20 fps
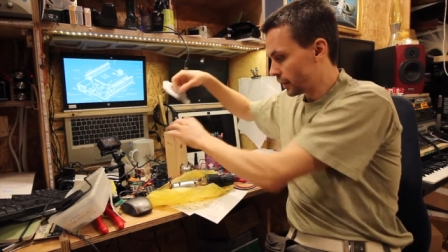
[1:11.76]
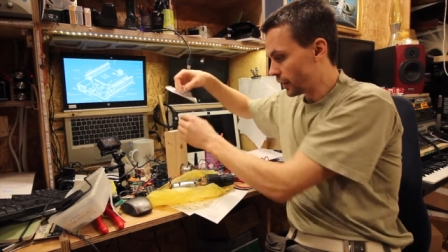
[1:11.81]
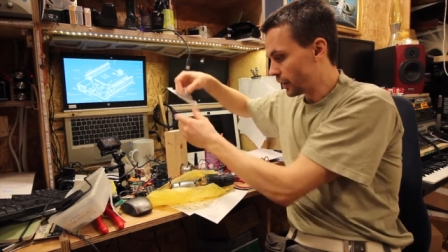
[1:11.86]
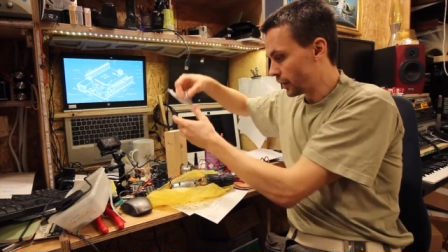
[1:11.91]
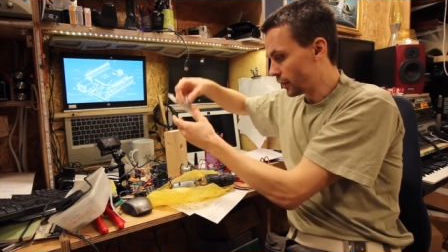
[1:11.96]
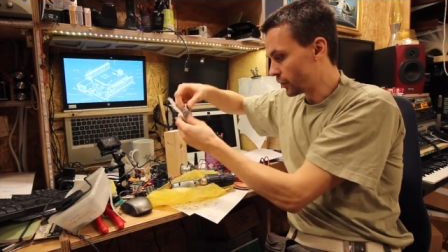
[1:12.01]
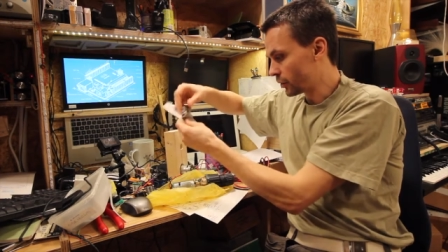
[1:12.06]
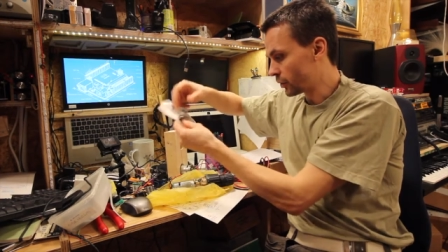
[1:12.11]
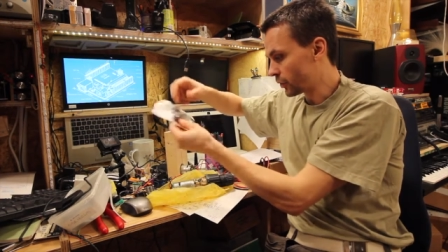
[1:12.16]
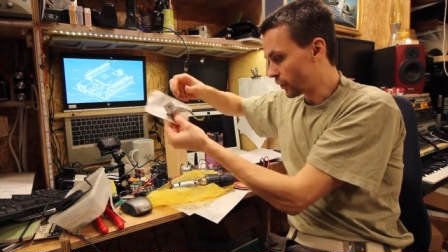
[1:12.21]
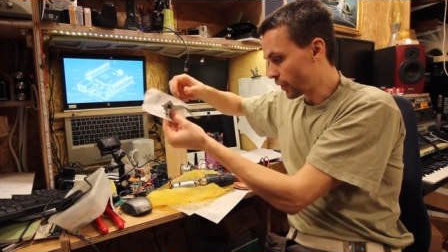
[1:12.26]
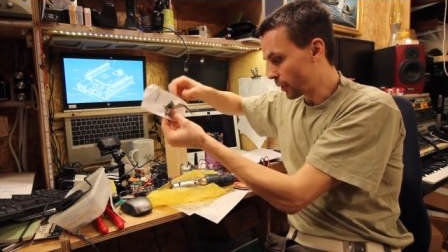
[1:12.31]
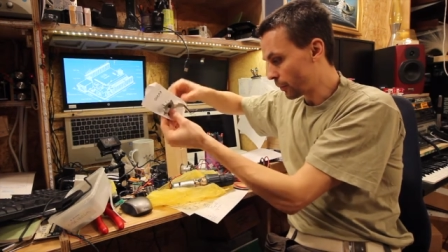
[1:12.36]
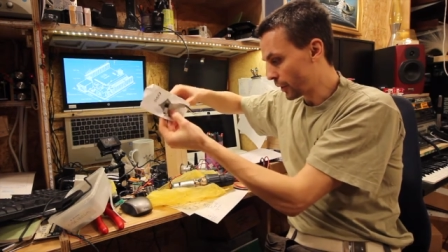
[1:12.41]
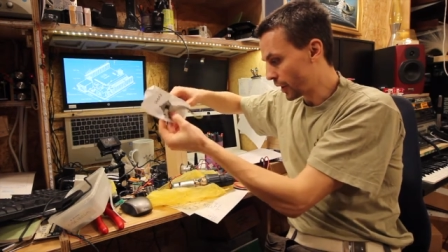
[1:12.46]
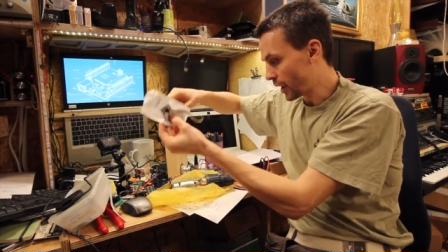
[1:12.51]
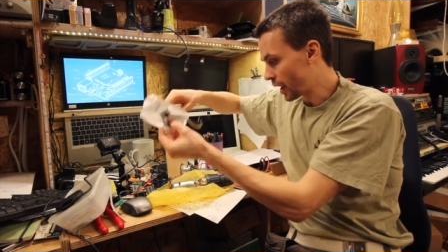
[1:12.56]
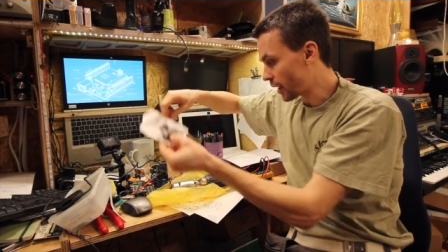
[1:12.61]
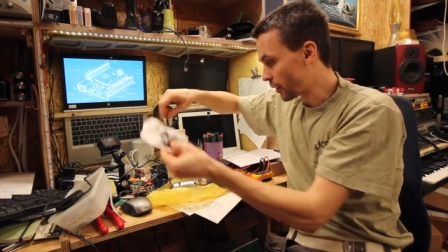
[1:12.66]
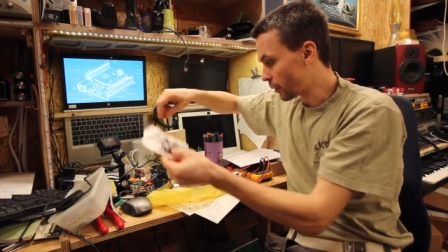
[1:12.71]
here's from
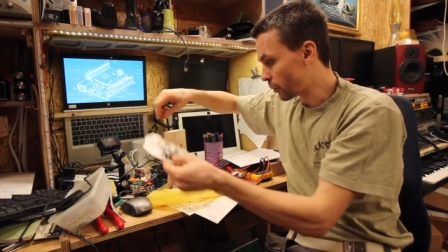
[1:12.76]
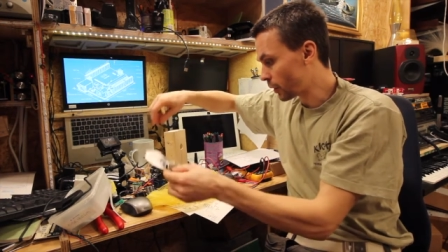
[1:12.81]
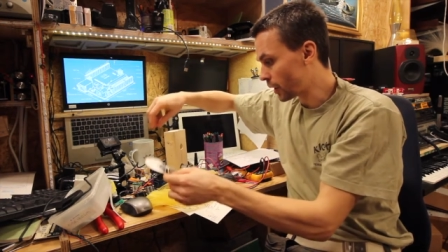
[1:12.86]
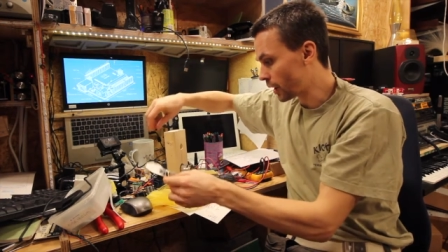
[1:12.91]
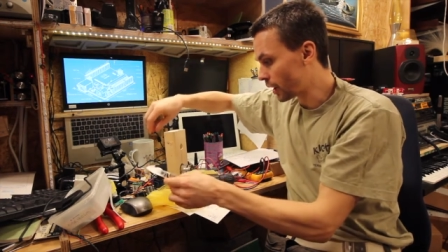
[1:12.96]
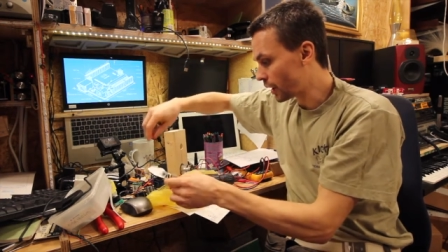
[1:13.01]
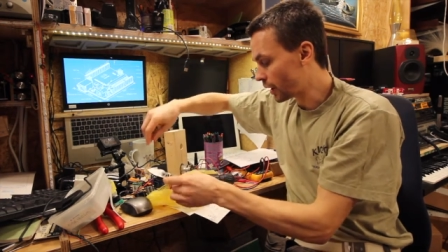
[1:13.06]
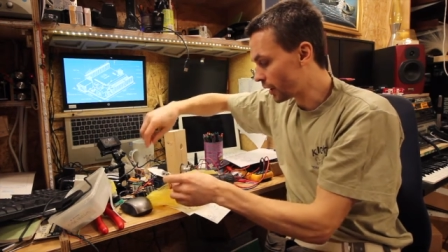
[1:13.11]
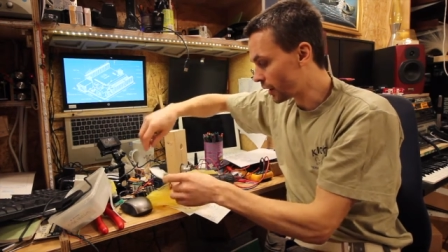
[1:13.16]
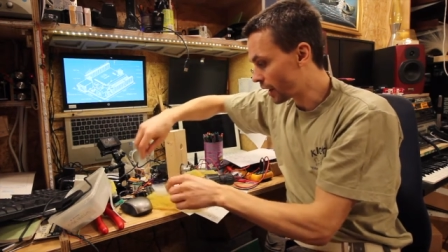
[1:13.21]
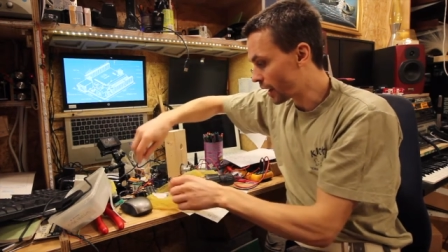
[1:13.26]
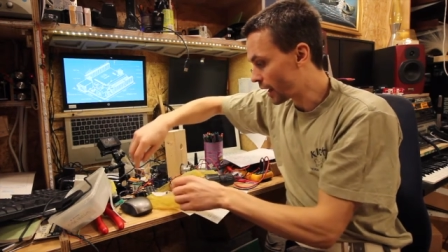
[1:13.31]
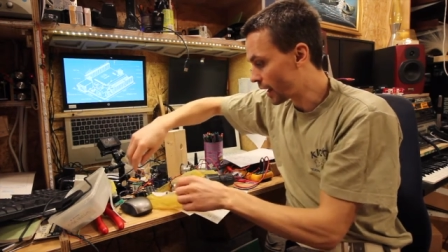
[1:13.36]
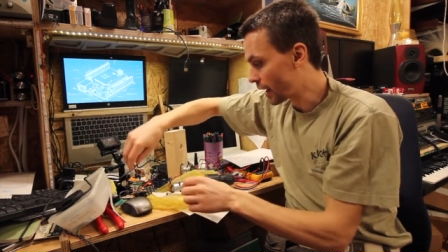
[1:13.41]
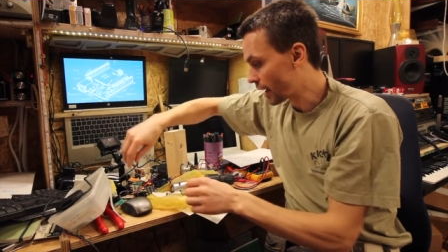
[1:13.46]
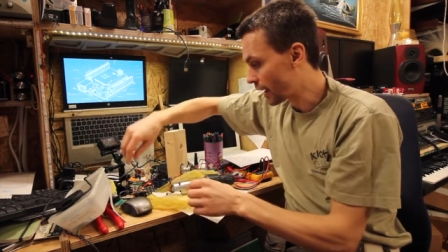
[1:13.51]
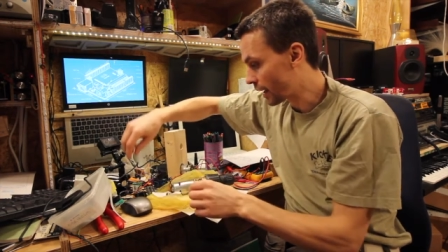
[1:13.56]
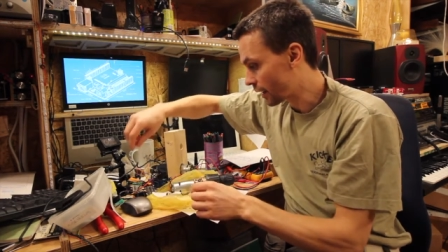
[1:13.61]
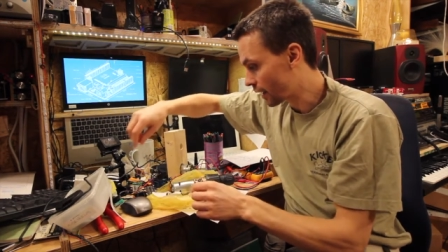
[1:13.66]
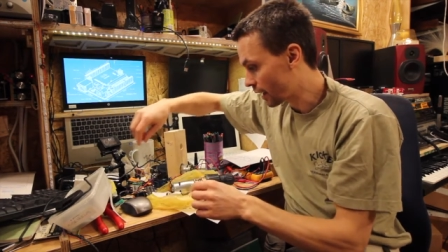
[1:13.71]
the other one,
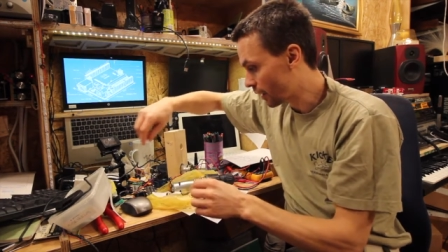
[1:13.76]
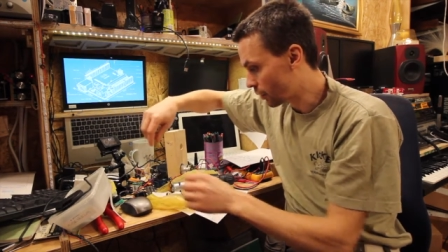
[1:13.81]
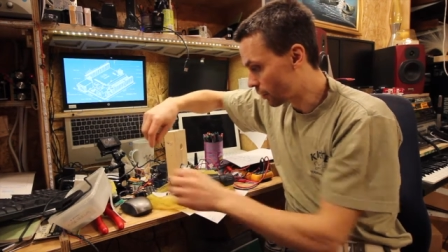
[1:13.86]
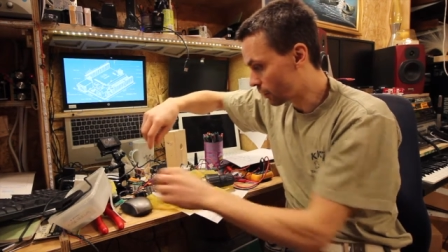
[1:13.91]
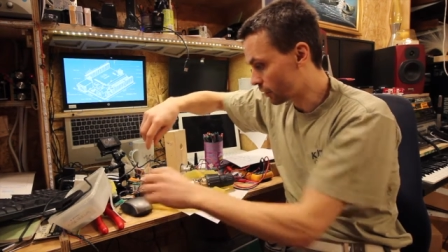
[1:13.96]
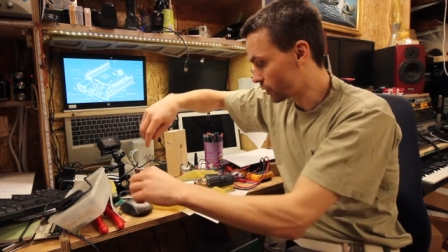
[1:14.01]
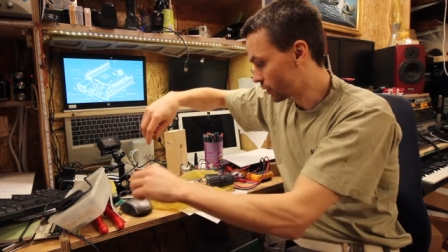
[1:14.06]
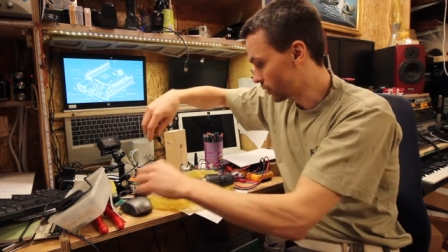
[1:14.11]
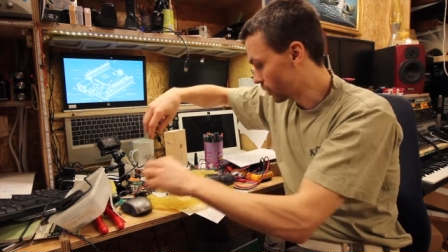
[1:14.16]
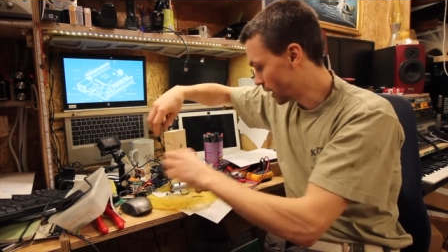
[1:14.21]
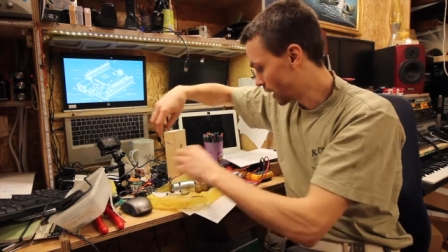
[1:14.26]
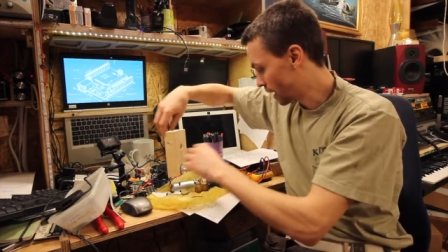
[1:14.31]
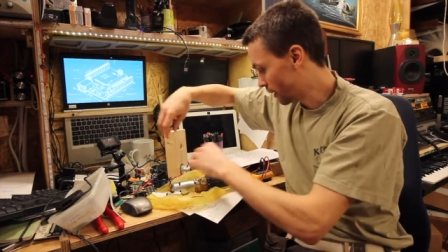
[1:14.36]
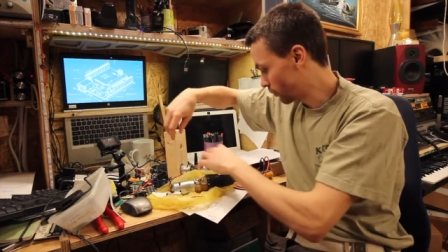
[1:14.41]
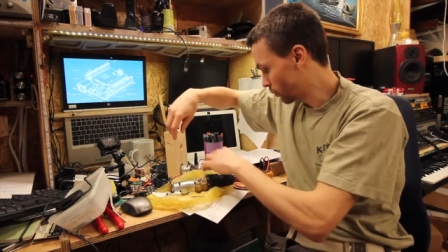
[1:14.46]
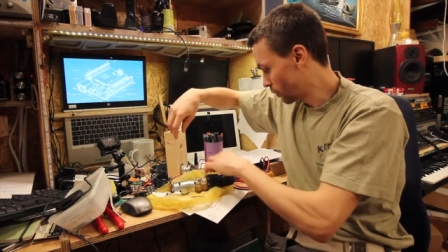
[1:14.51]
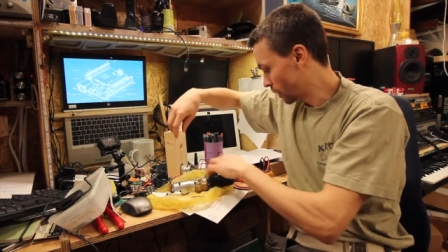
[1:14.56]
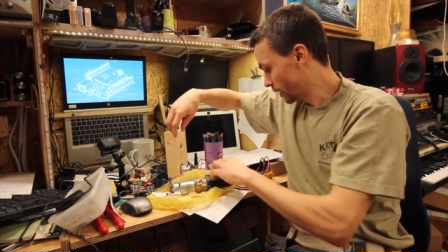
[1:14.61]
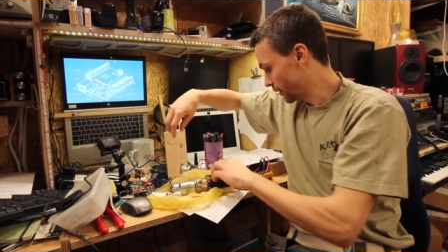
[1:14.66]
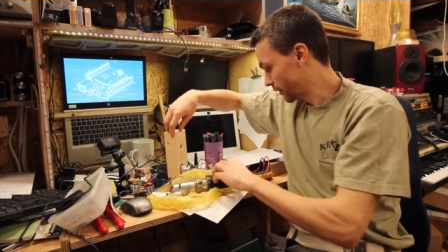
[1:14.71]
and I also
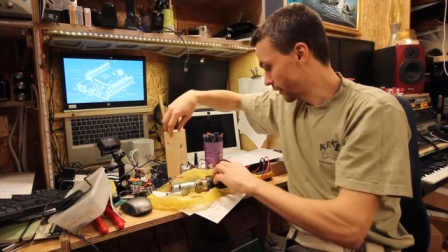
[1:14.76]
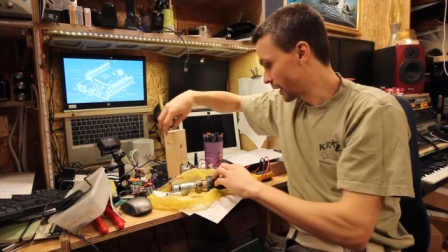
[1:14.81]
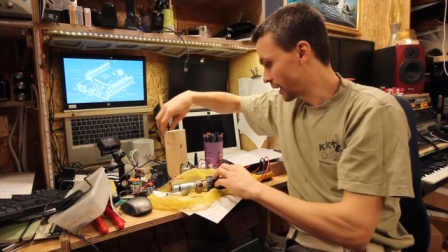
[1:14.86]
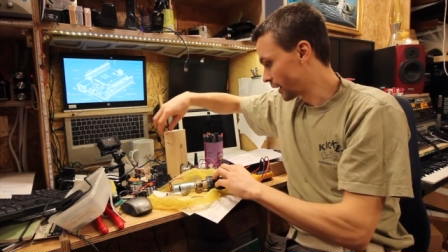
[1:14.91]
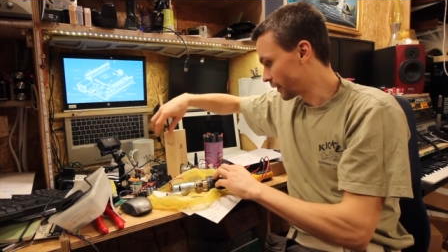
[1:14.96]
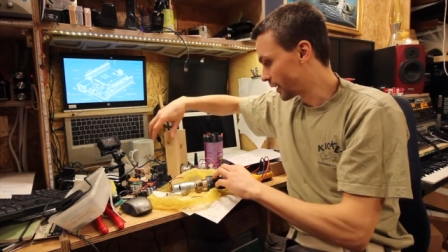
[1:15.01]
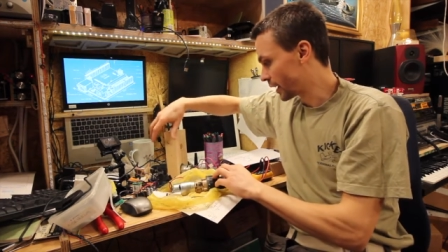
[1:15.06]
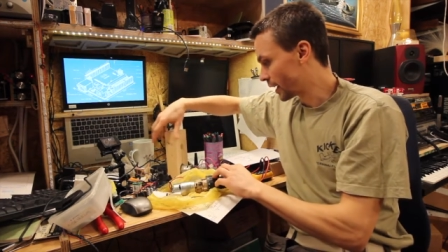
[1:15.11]
have one that